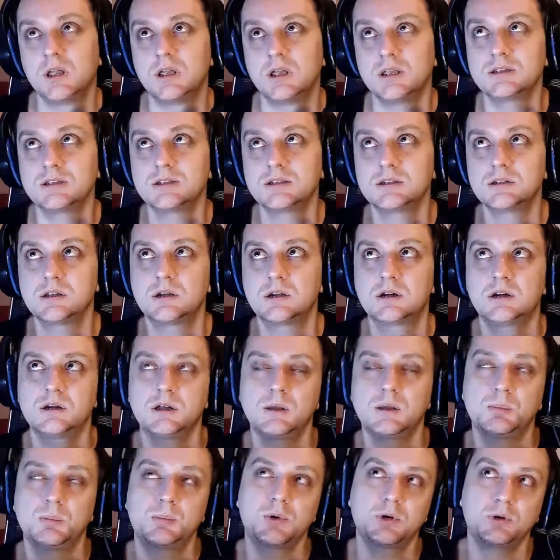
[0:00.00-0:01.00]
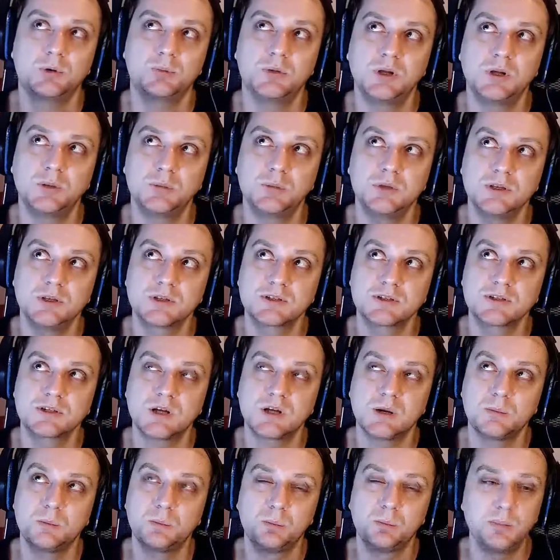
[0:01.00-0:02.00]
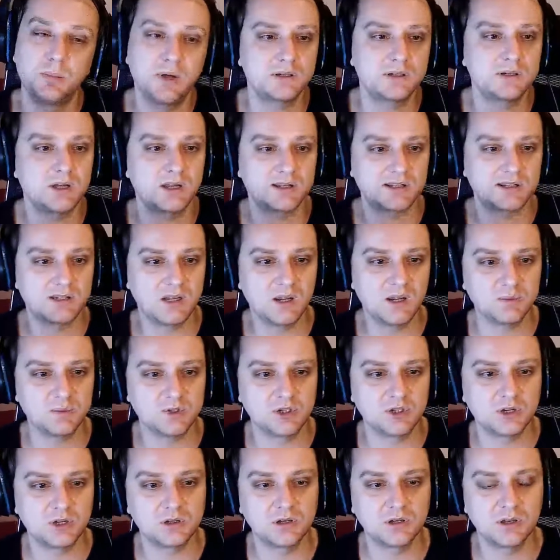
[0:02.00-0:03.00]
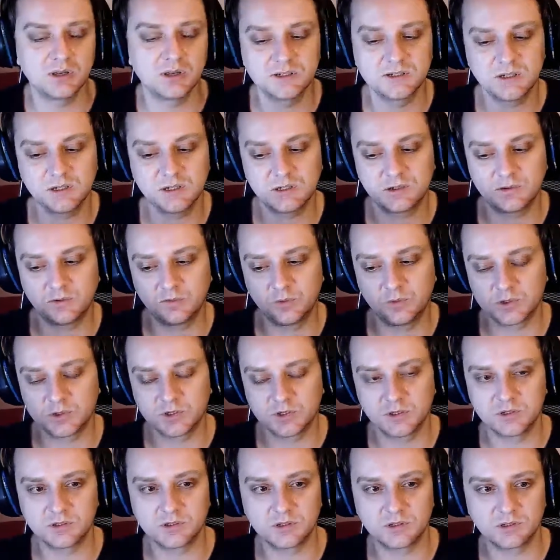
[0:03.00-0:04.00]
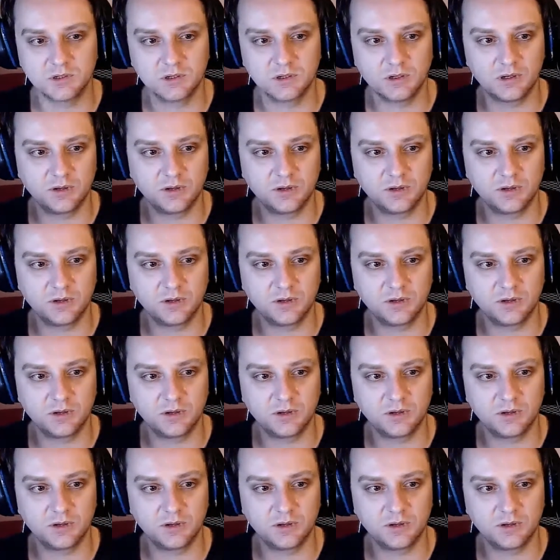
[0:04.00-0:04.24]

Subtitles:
Is there a problem in some bad assumption that wasn't